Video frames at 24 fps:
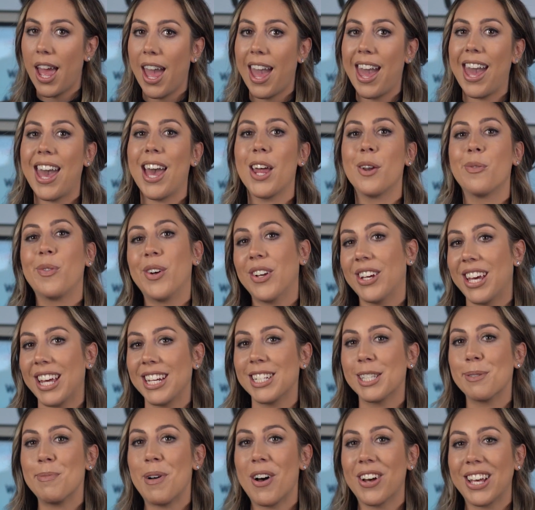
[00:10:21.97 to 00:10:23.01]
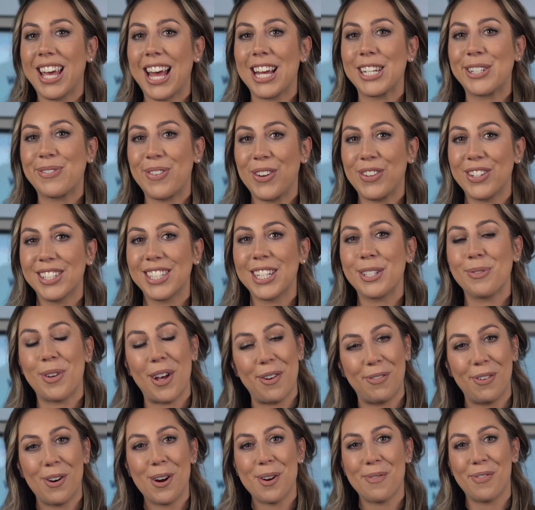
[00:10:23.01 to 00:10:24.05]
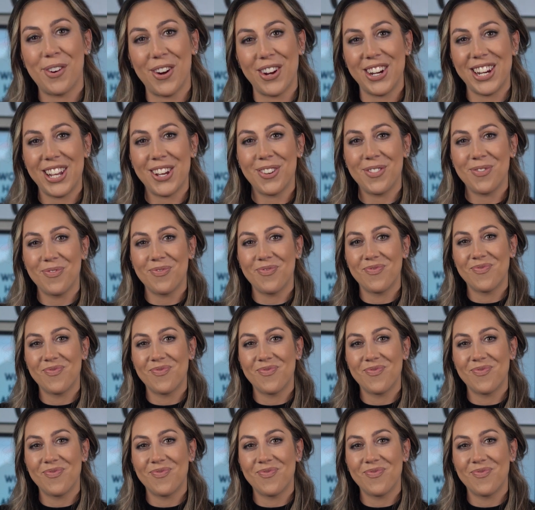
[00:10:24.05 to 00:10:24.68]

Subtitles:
And we'll get a small cash bonus as well for referring you.